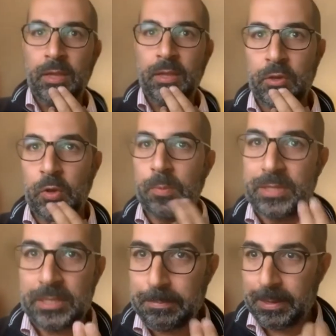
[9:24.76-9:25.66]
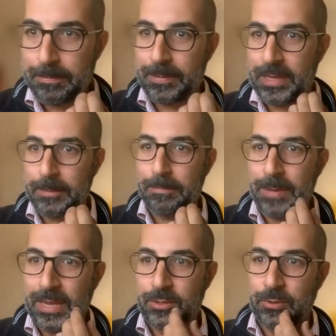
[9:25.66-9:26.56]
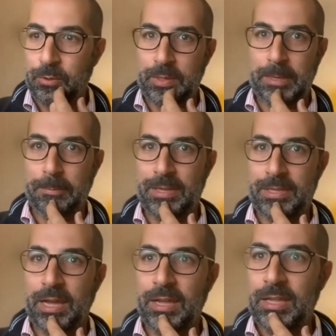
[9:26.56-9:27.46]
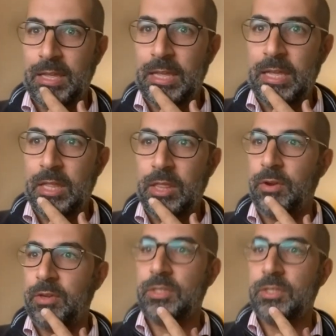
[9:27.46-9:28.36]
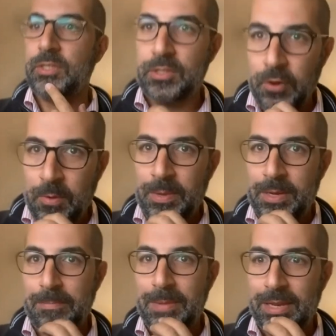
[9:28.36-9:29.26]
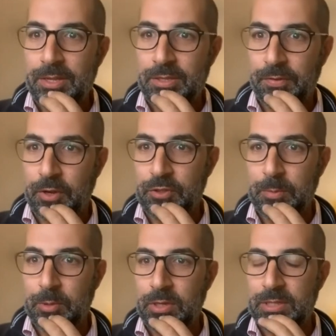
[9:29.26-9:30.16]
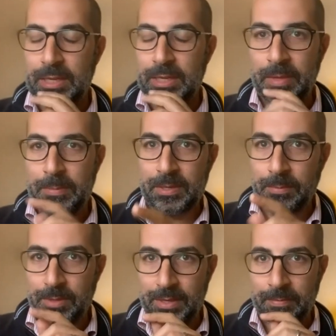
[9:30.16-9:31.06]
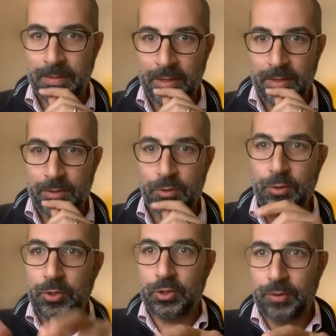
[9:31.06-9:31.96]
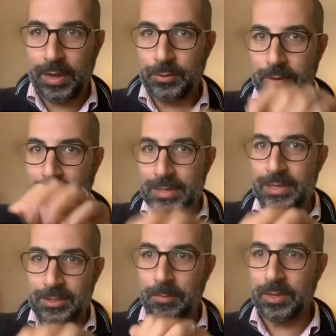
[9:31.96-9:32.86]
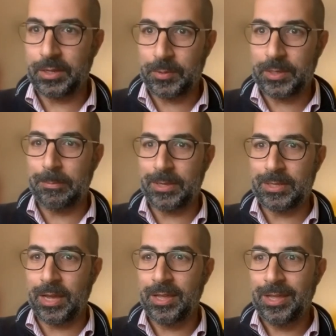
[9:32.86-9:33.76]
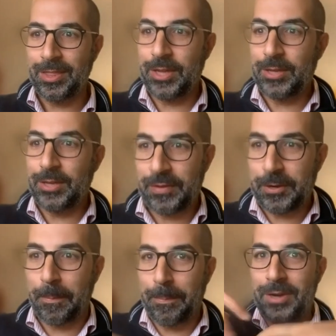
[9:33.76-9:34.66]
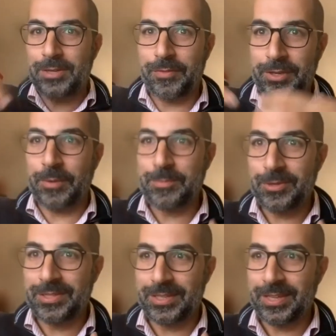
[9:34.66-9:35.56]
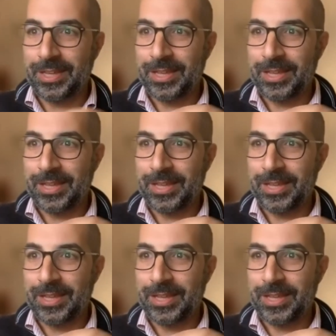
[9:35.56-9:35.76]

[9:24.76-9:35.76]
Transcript: Nobody's get paid to do Wikipedia. There's so many millions of contributors, and maybe something you should try to edit something in Wikipedia. Then you feel you're part of the community